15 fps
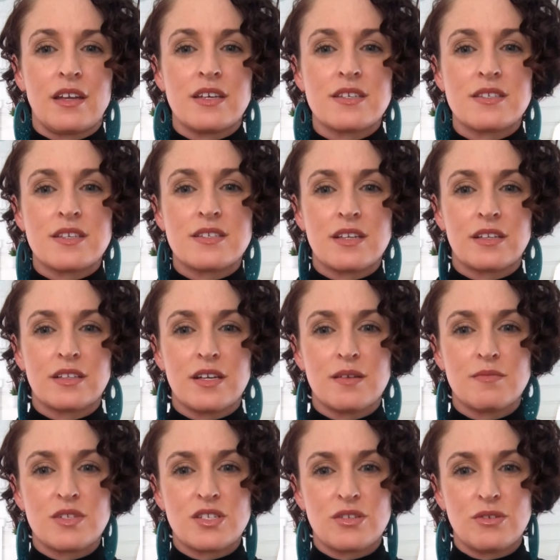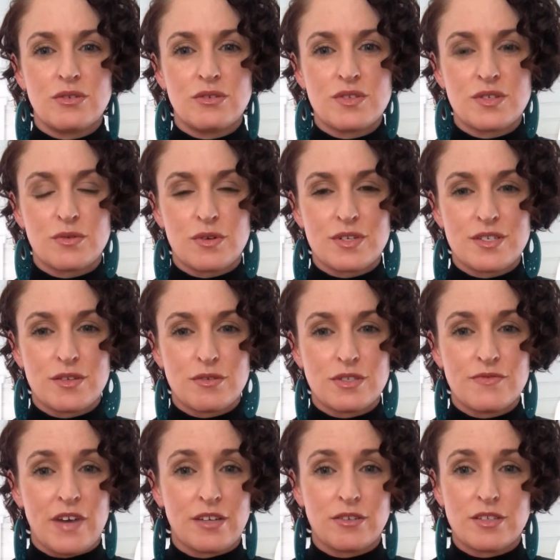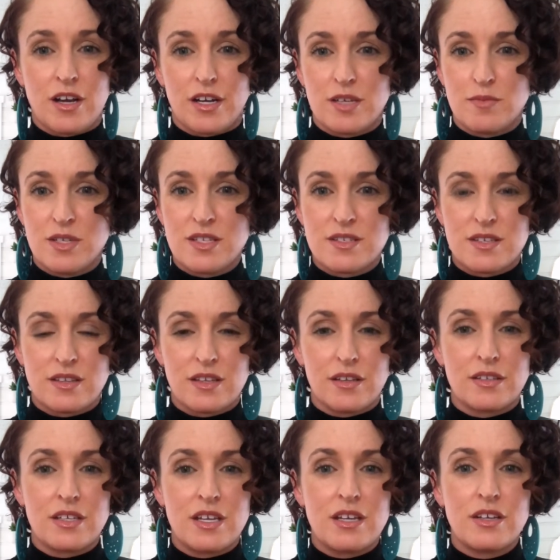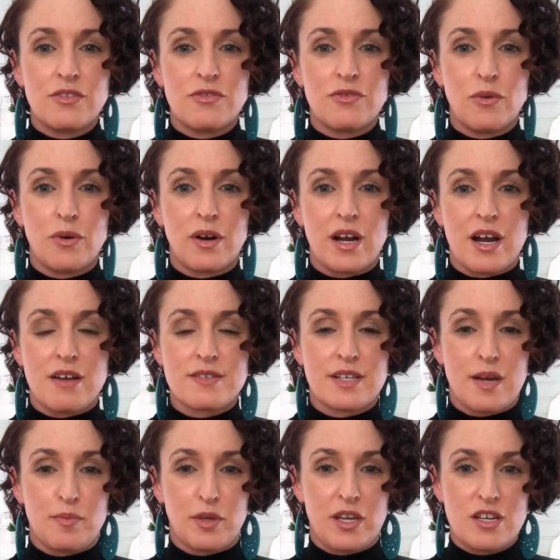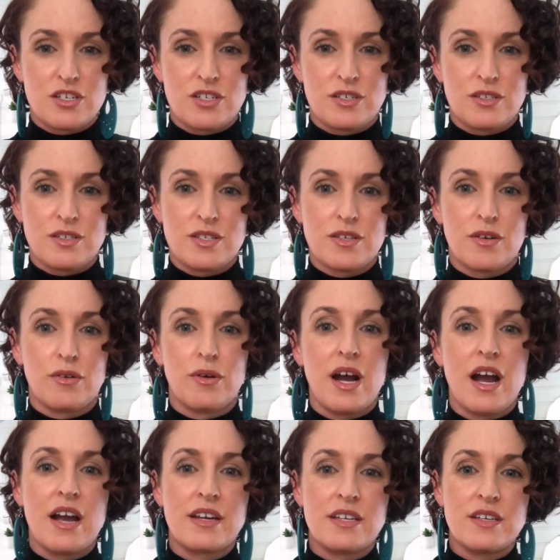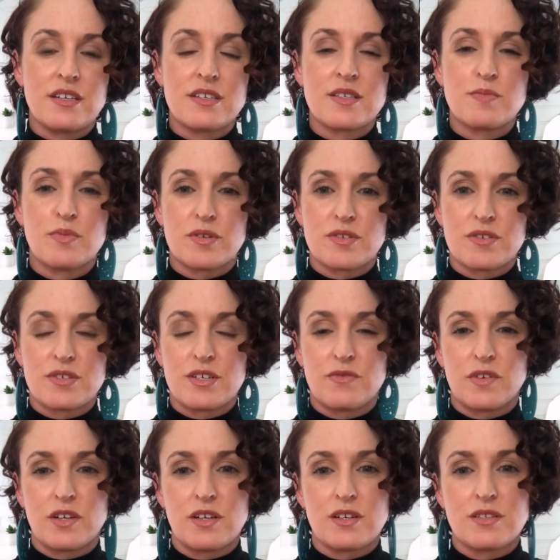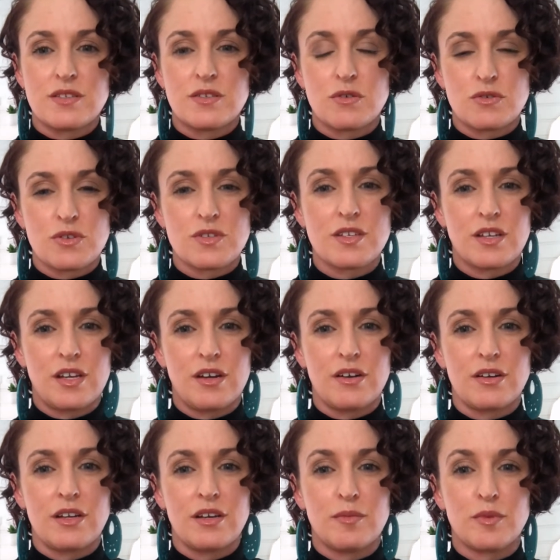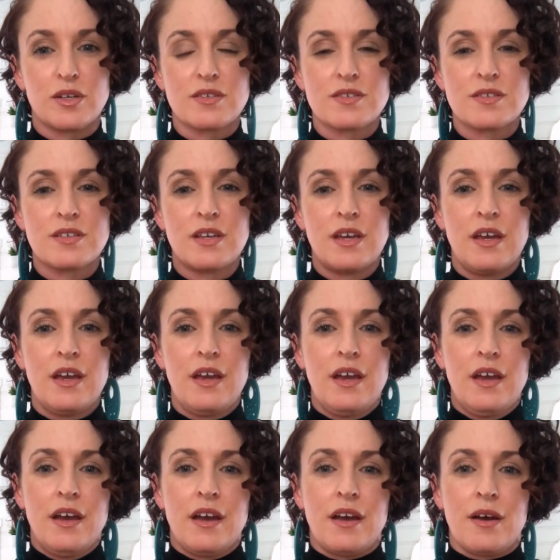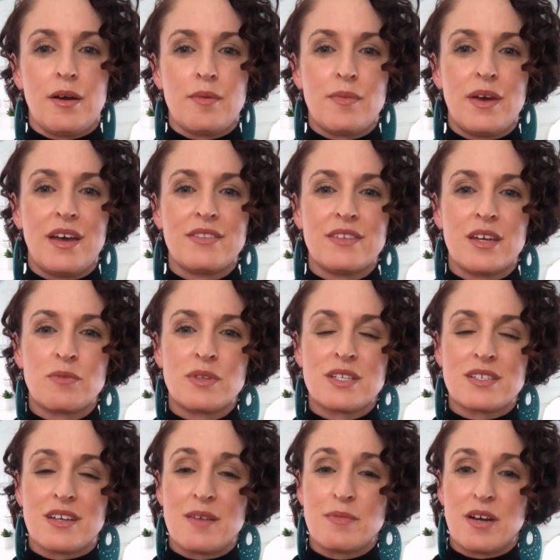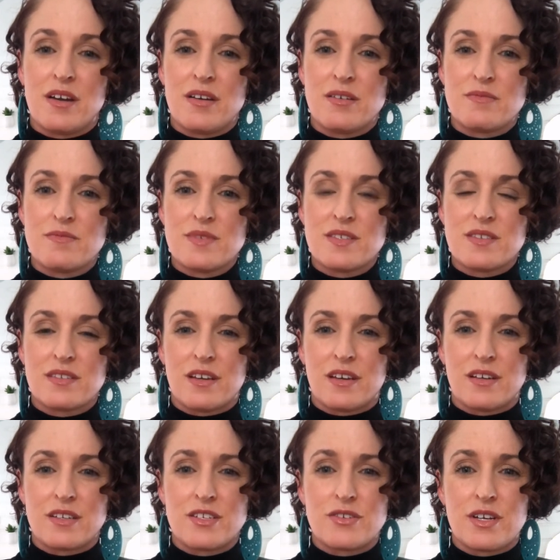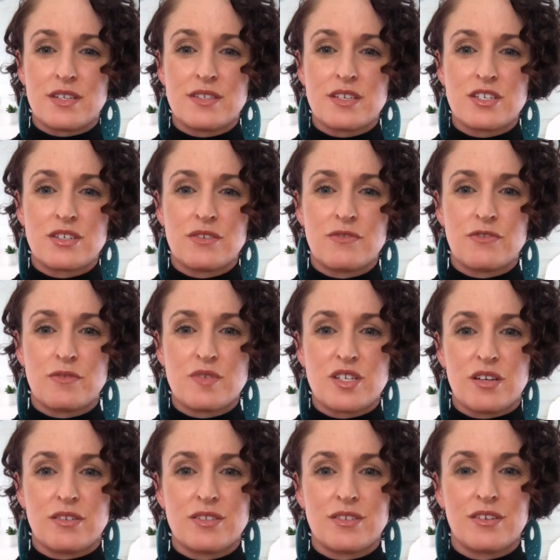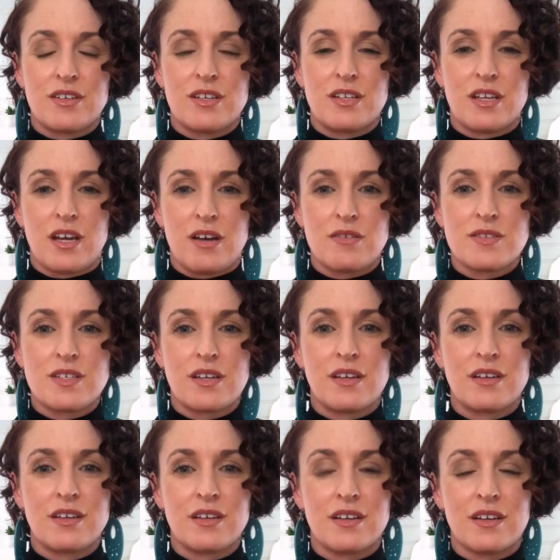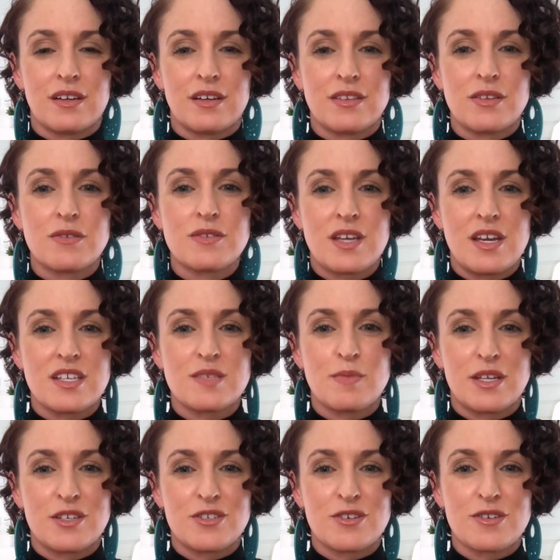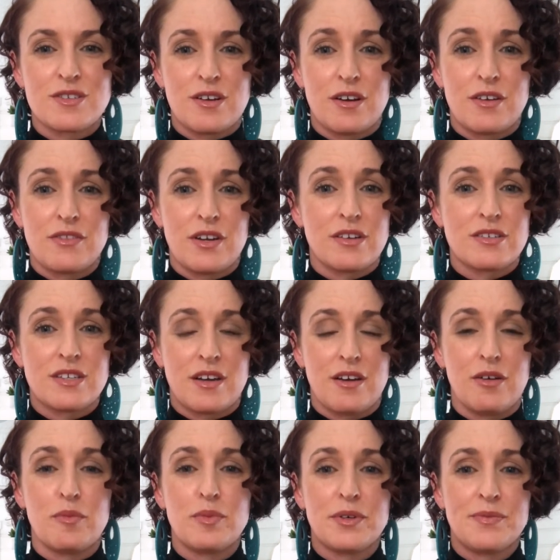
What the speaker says: assisting them to source those vital documents that they'll need for a housing application. So IDs, birth certificates, social security numbers. And then when the time comes to transition from shelter into housing, those case managers are there to help.